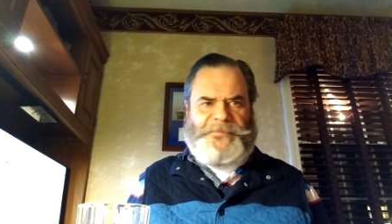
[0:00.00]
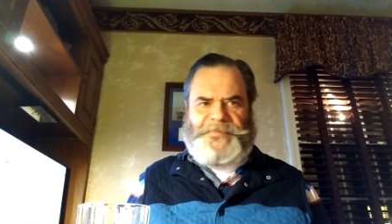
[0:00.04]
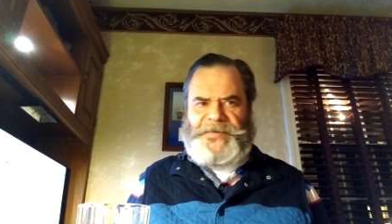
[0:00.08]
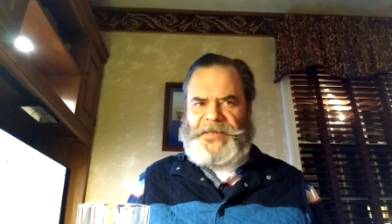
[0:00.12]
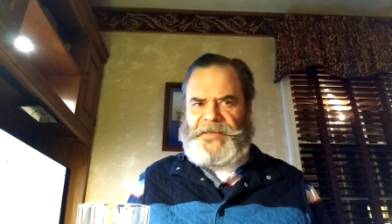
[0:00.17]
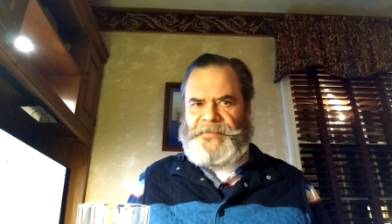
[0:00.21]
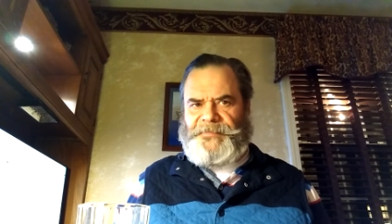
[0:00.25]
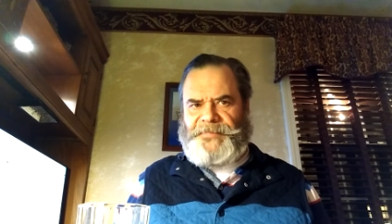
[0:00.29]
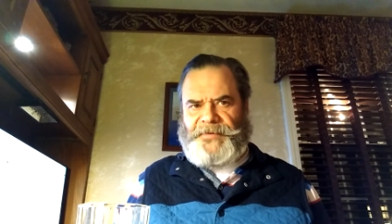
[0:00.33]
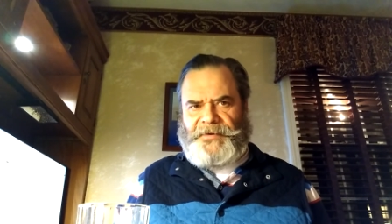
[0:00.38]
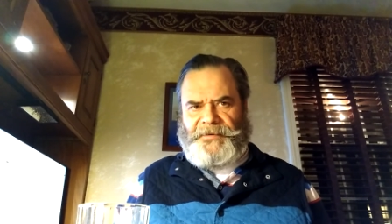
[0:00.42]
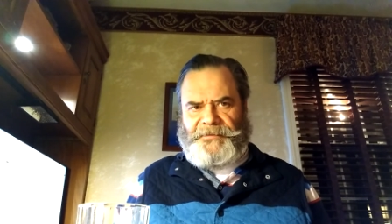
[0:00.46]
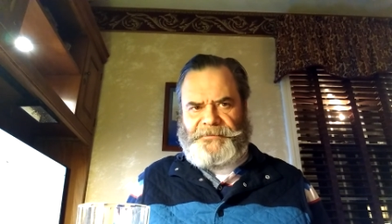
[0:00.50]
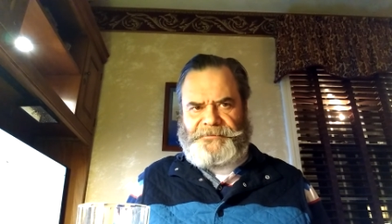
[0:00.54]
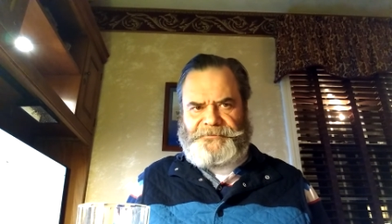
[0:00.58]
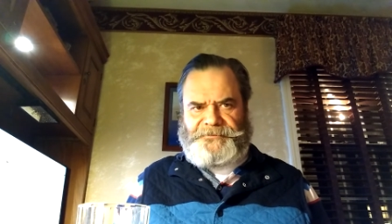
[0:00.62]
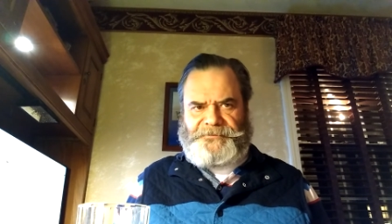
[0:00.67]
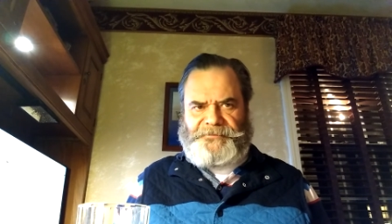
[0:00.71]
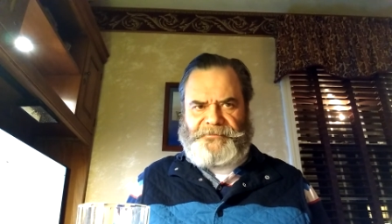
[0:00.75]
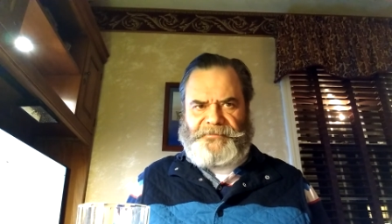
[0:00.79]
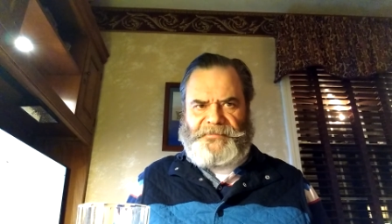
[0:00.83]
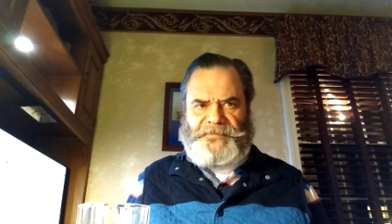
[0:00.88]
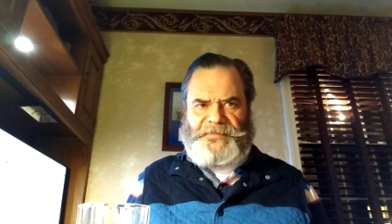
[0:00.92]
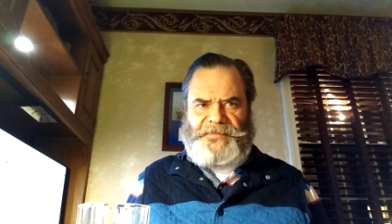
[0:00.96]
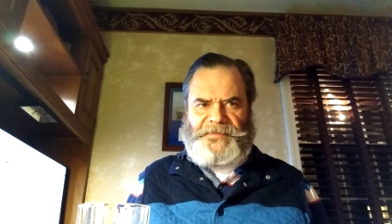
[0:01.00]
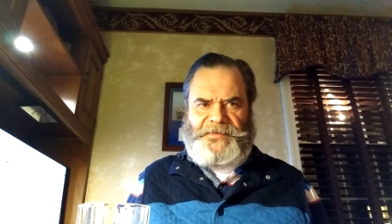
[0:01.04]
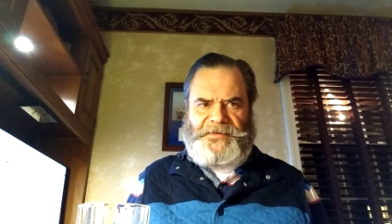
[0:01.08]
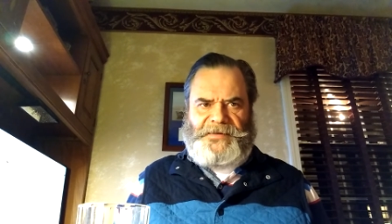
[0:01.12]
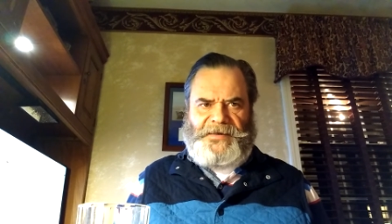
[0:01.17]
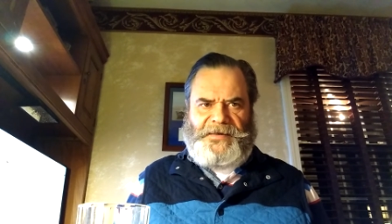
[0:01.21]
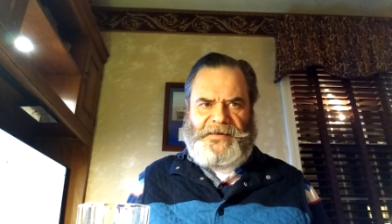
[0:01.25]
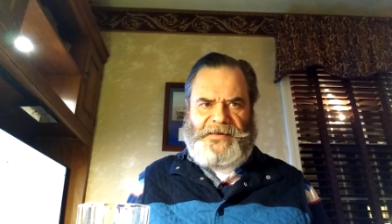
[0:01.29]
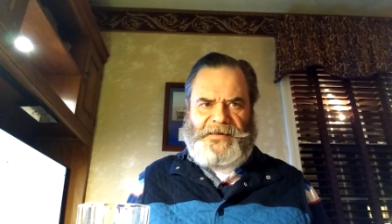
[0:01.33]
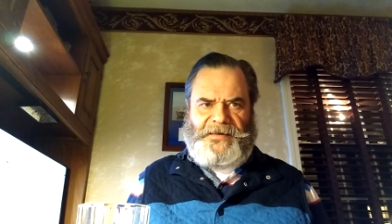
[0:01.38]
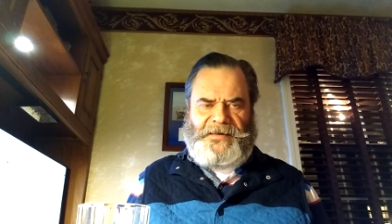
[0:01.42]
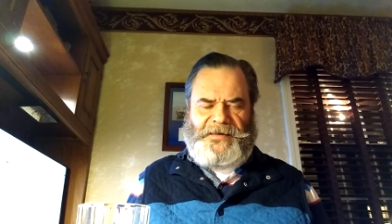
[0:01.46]
people.
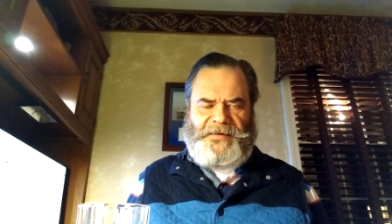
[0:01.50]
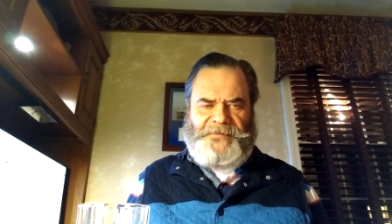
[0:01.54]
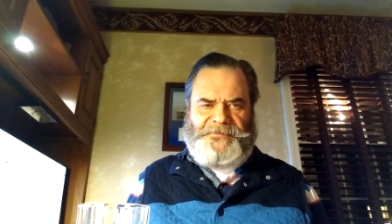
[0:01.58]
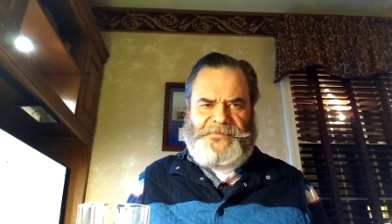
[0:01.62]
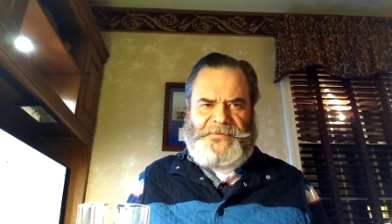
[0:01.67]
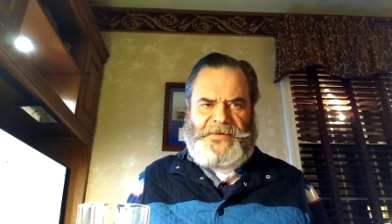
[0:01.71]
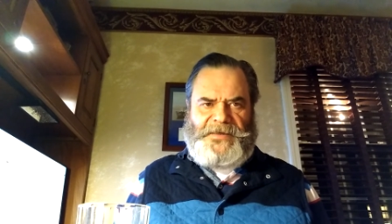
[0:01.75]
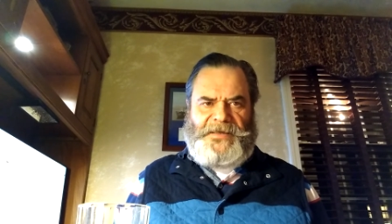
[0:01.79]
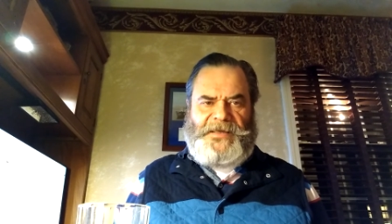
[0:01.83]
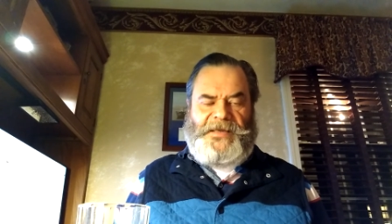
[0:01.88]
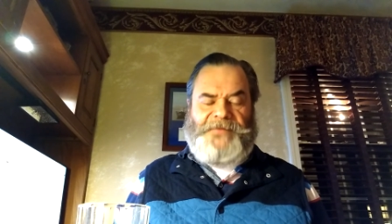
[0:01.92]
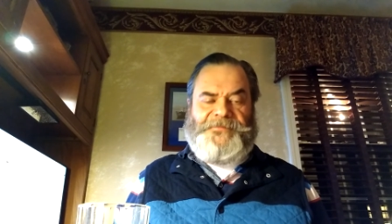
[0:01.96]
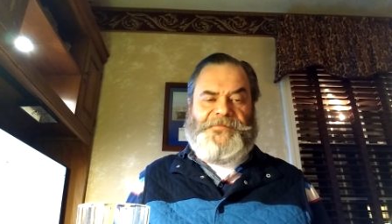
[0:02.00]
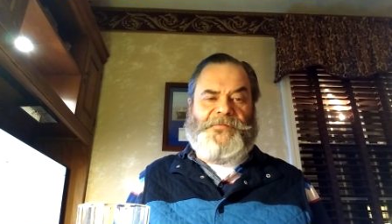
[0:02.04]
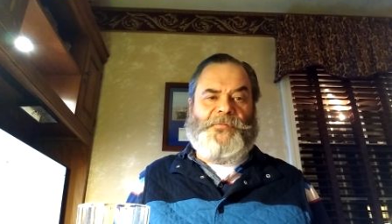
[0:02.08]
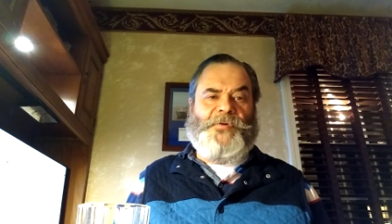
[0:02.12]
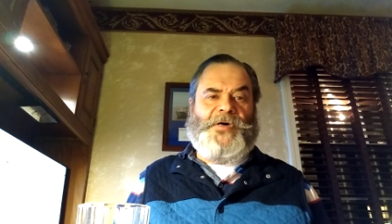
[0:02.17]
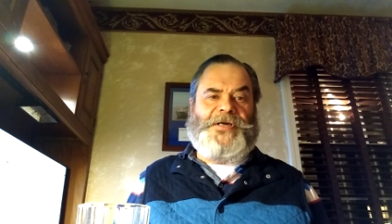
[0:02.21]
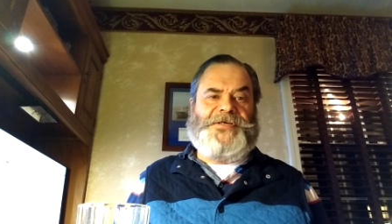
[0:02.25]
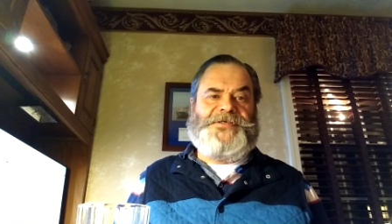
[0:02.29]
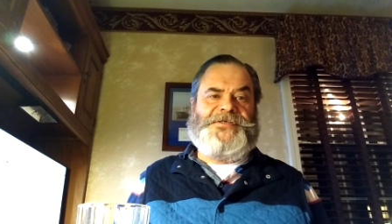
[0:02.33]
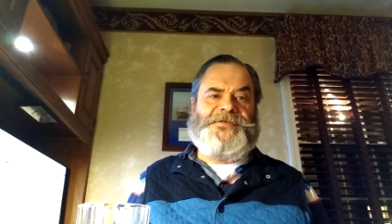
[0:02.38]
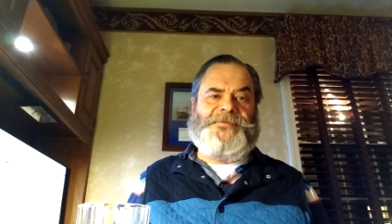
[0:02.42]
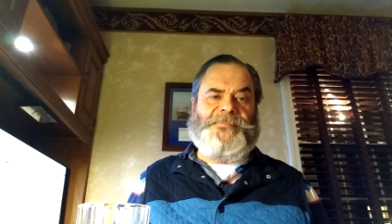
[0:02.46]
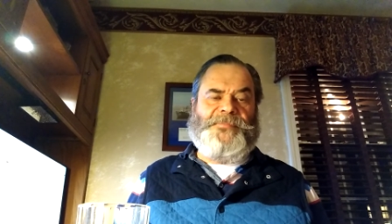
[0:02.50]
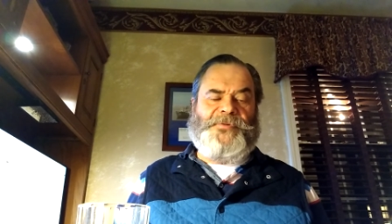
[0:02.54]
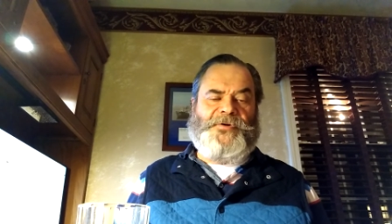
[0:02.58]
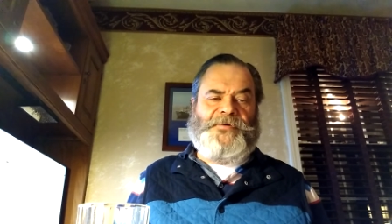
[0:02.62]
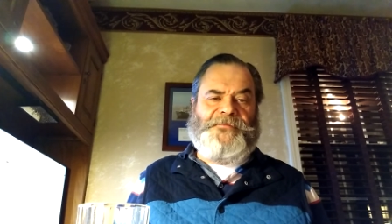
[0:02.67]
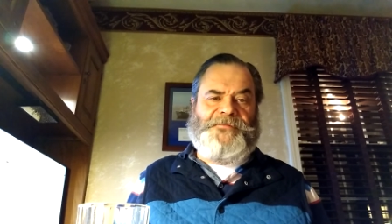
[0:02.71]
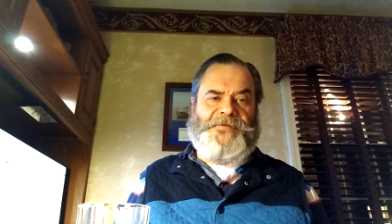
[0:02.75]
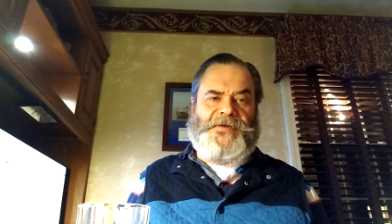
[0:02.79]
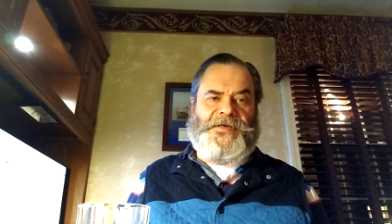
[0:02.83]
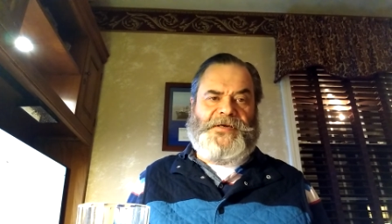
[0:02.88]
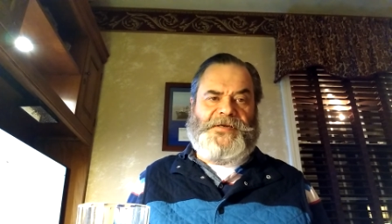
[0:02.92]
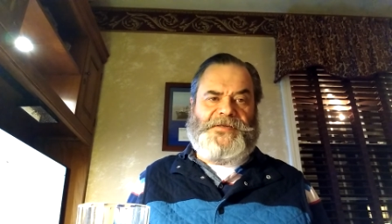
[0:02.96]
If you watch the
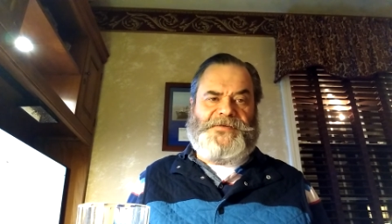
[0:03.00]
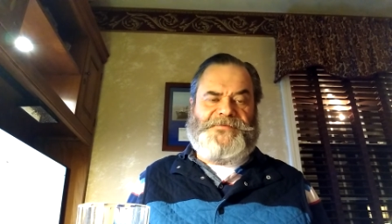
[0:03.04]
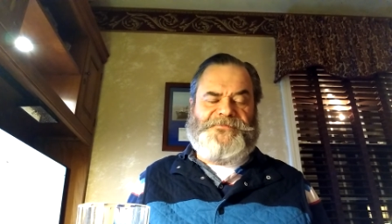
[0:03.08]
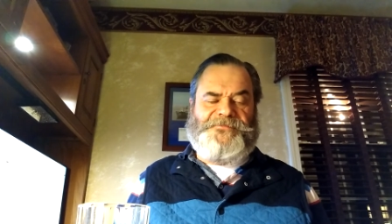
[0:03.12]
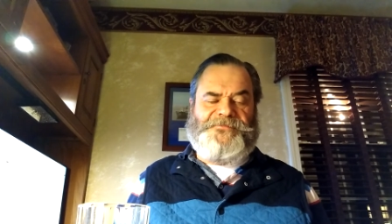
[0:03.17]
movie in its